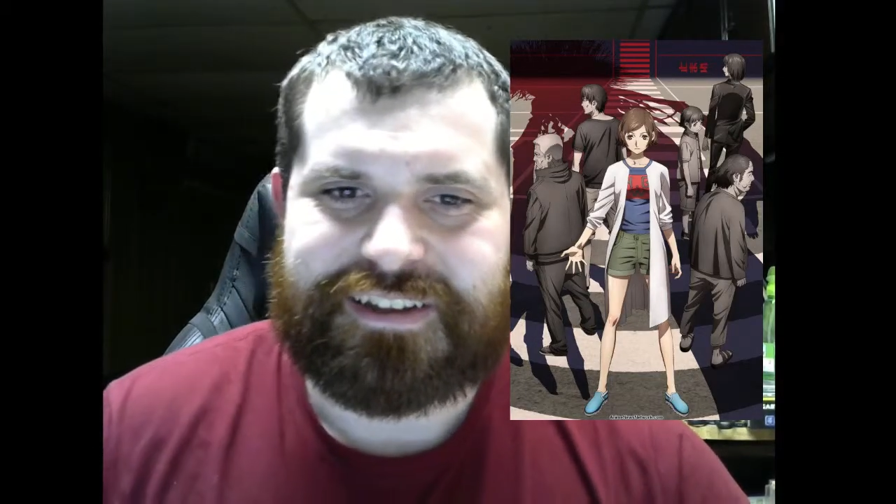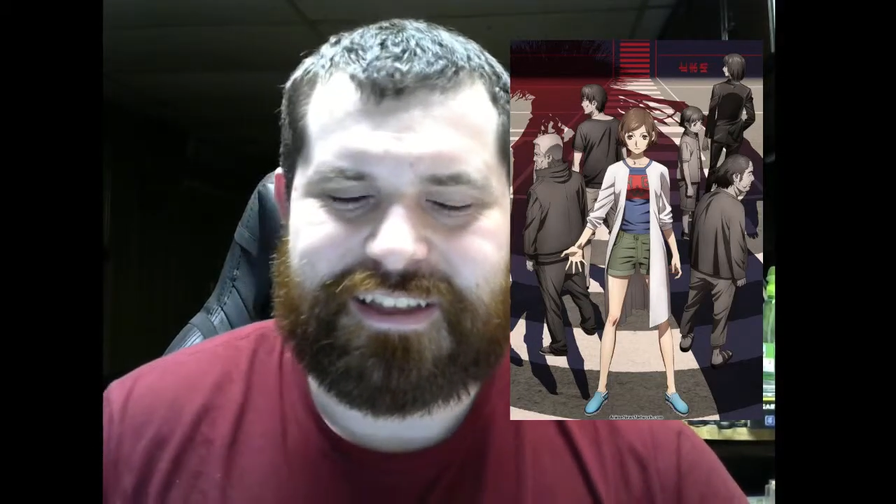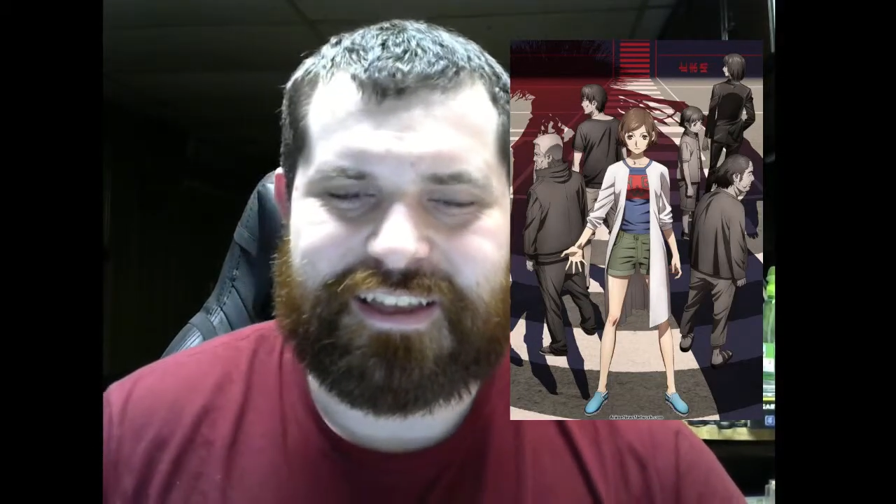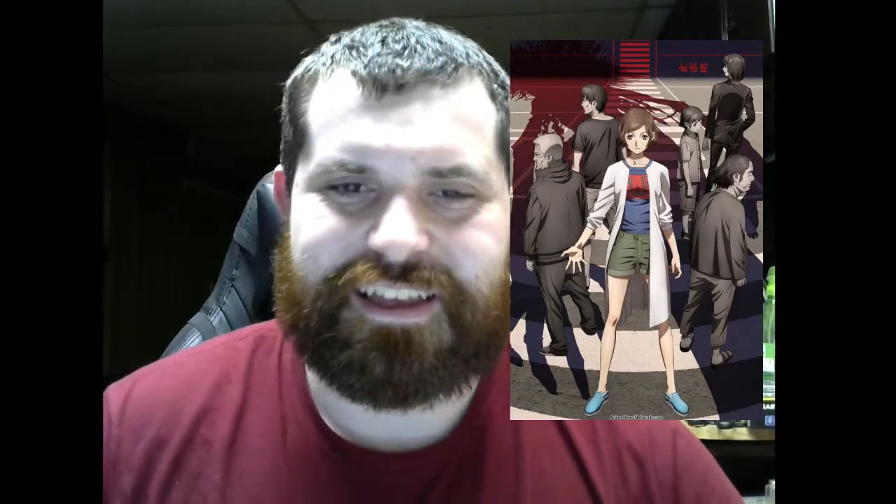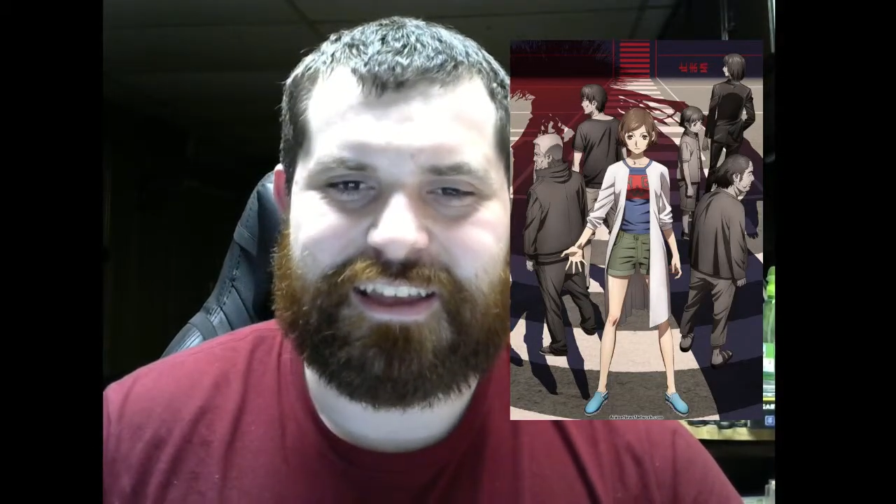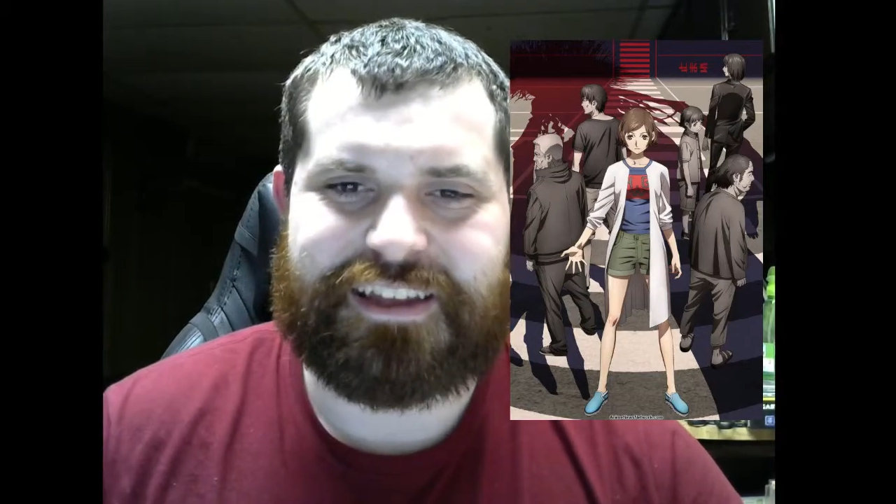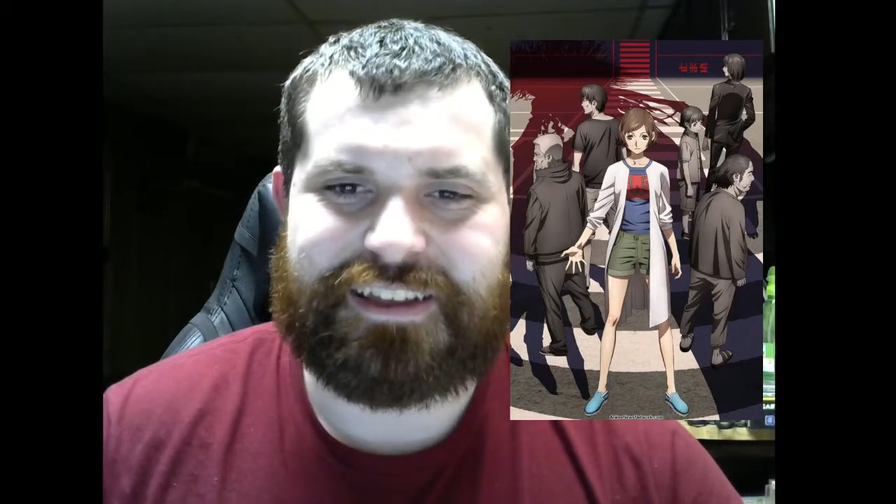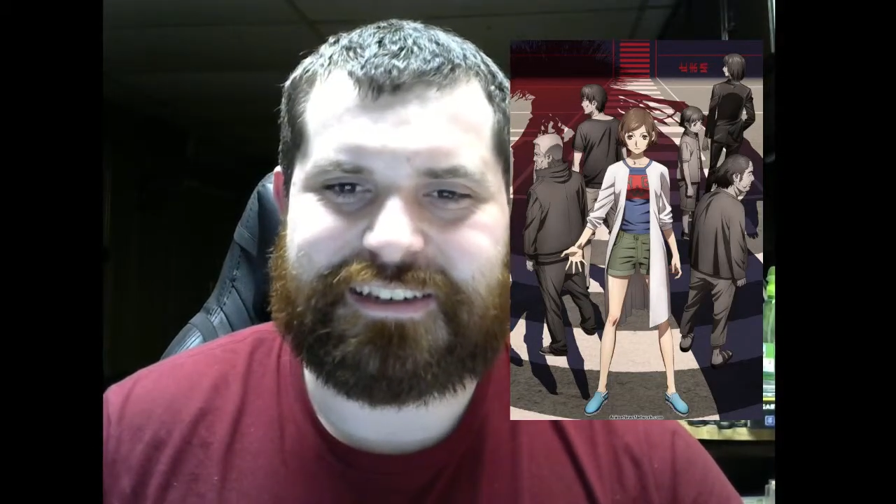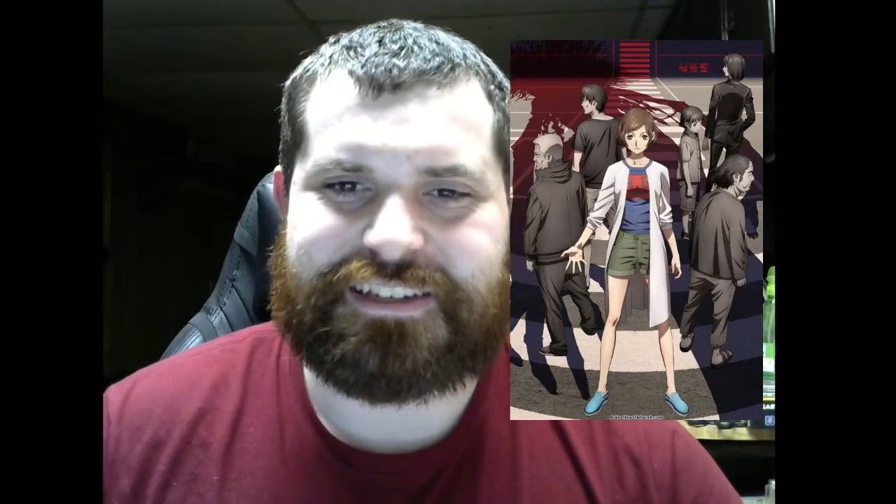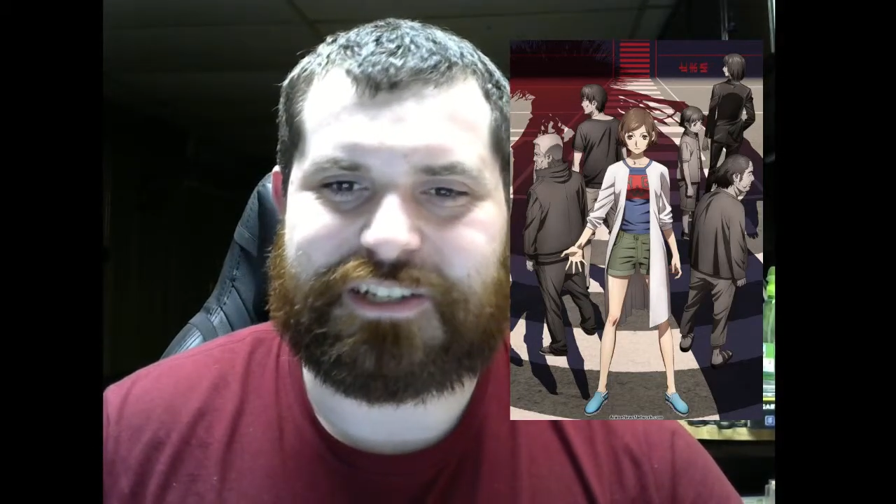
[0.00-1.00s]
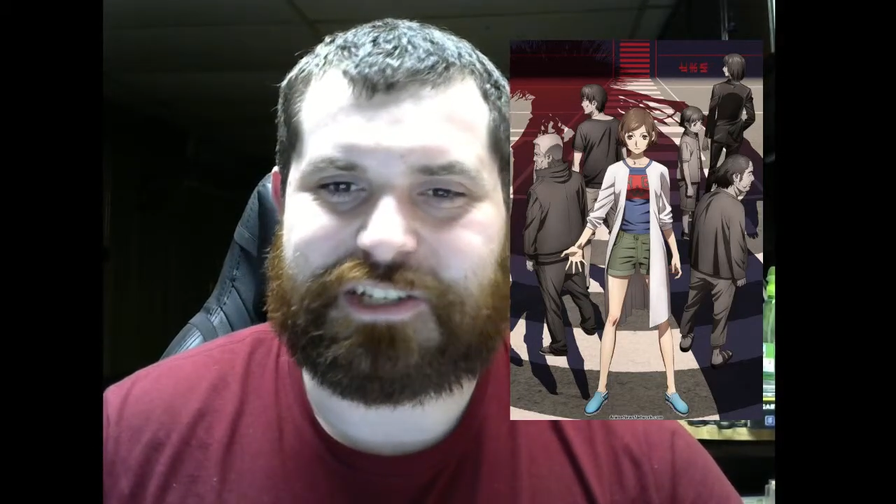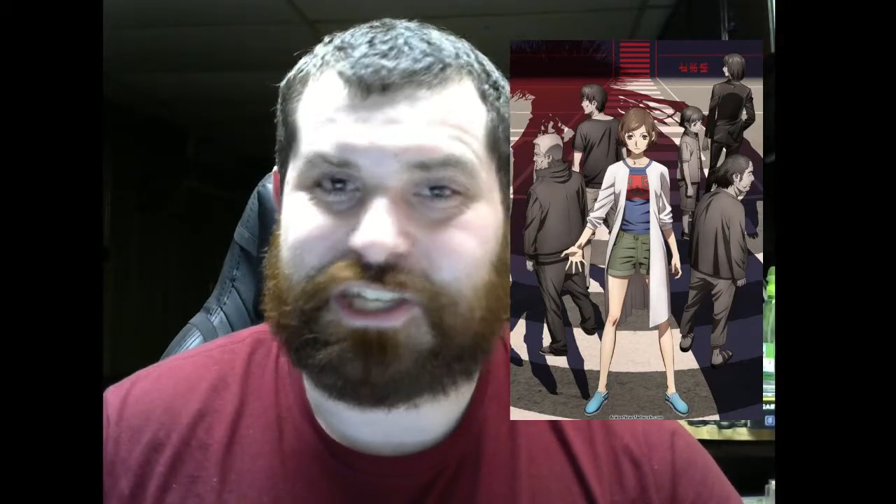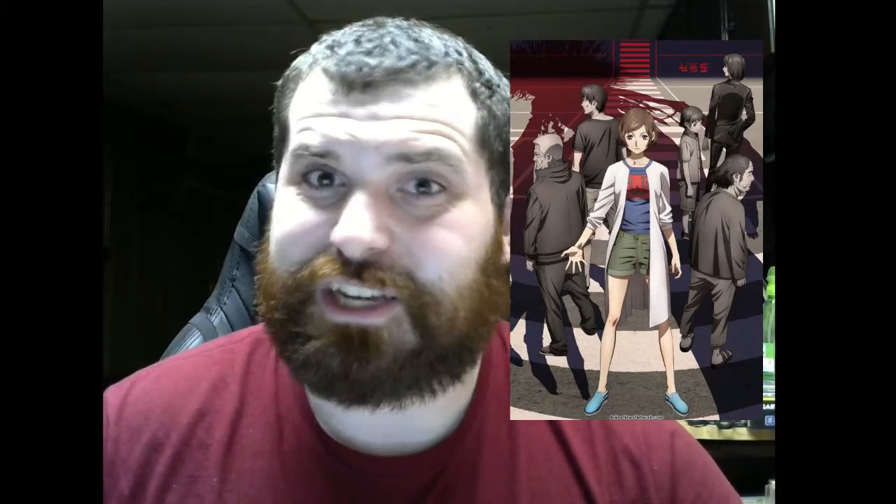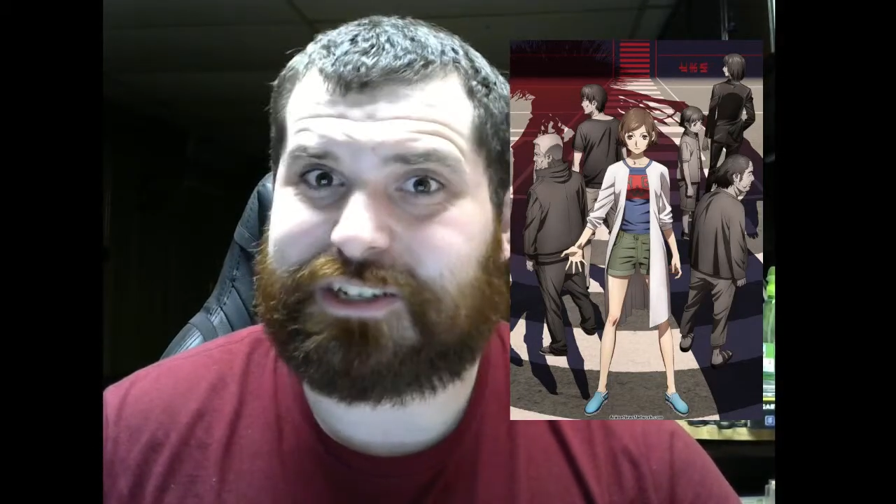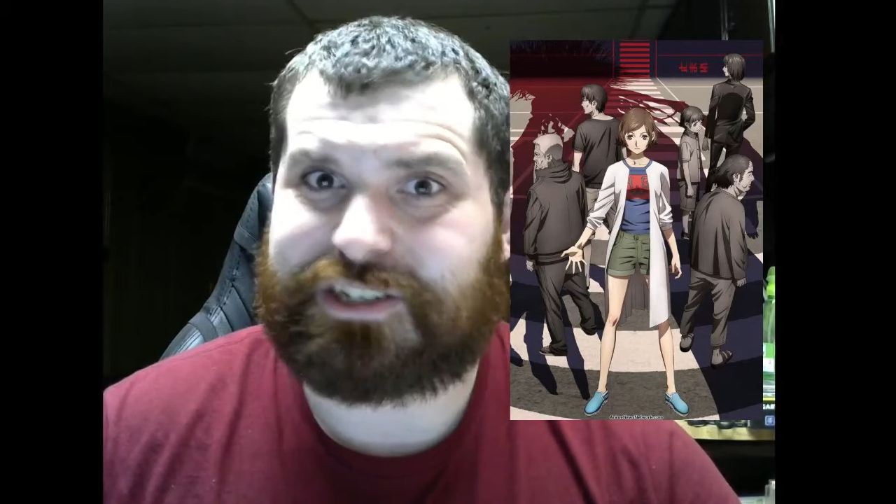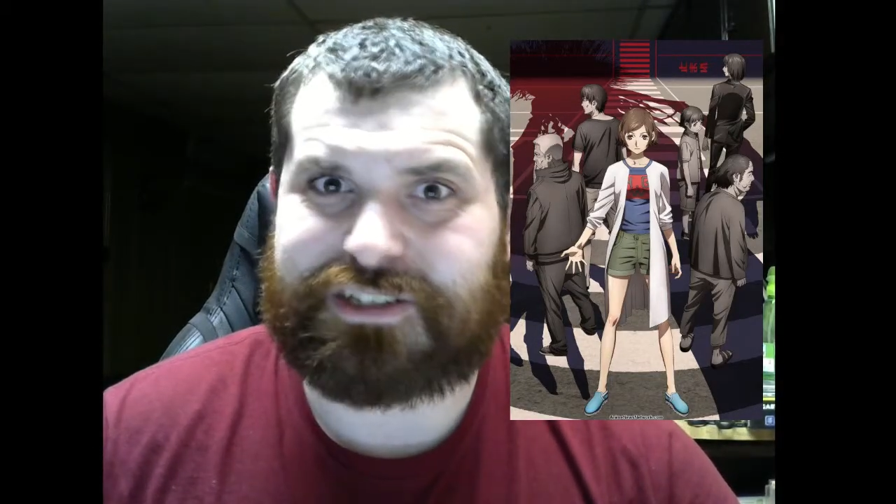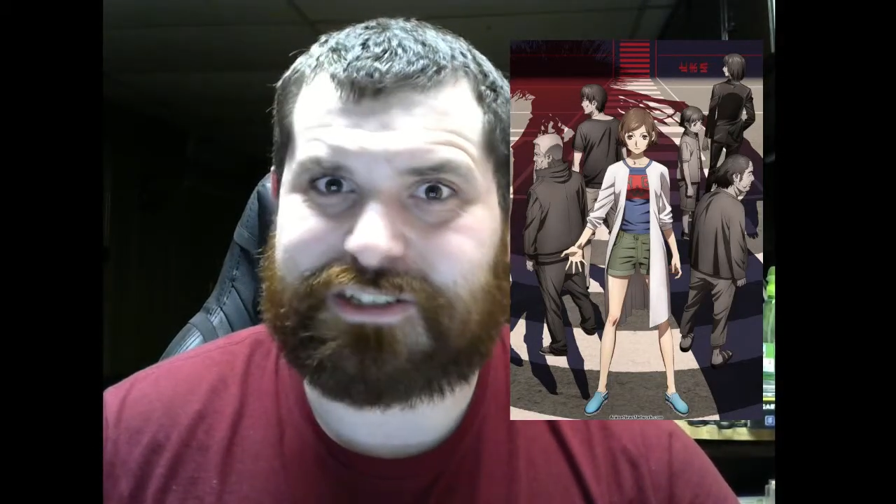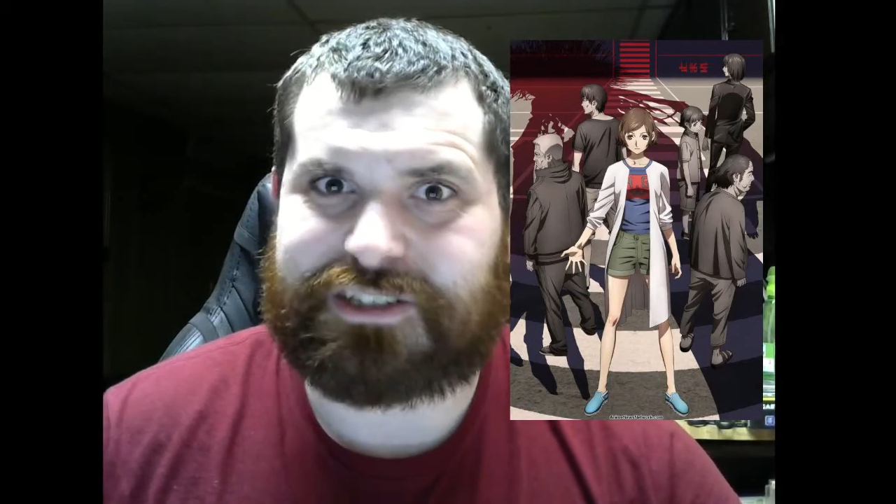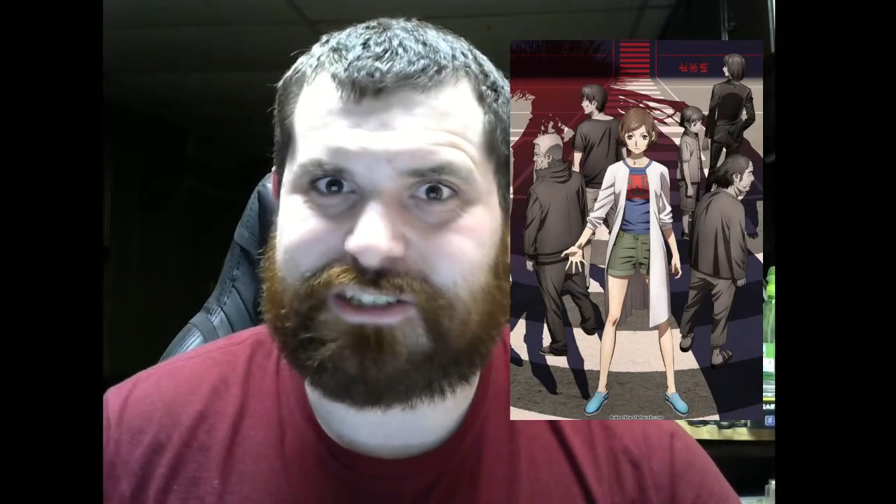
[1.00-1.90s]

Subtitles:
And changes